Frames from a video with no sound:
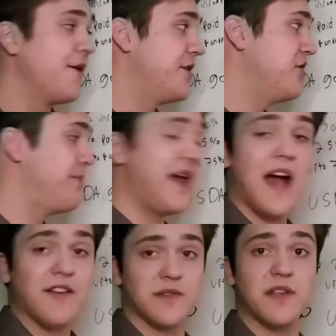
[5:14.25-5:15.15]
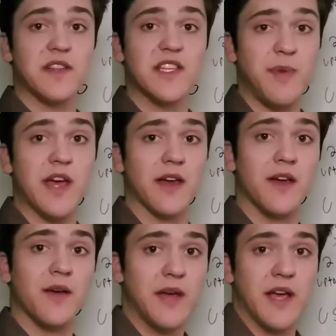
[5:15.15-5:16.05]
you may have something this big,
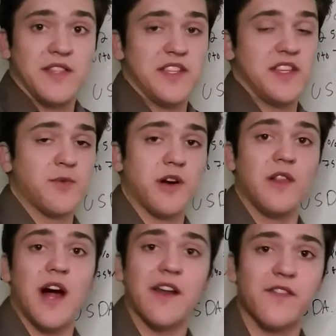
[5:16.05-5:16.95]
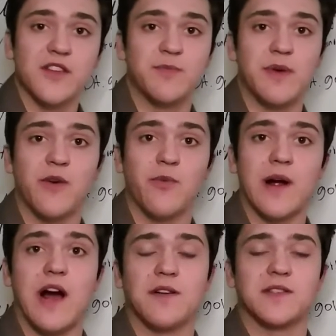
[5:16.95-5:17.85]
because this is where a lot of those big
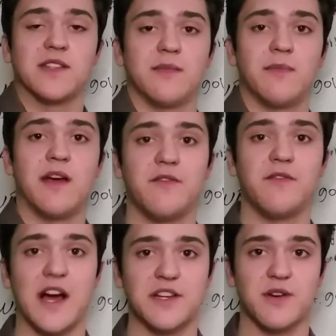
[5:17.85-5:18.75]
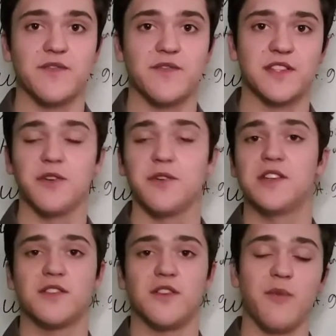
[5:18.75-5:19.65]
warehouses and manufacturing
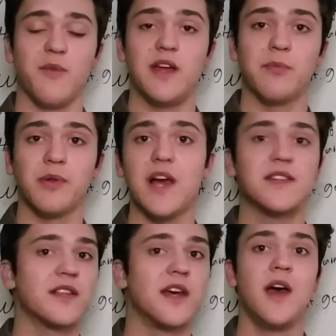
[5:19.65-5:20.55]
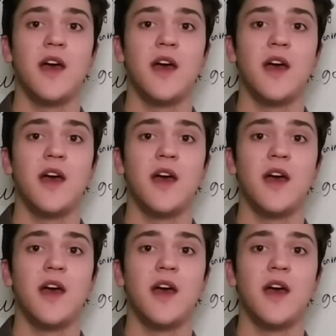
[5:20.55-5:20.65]
facilities are being placed.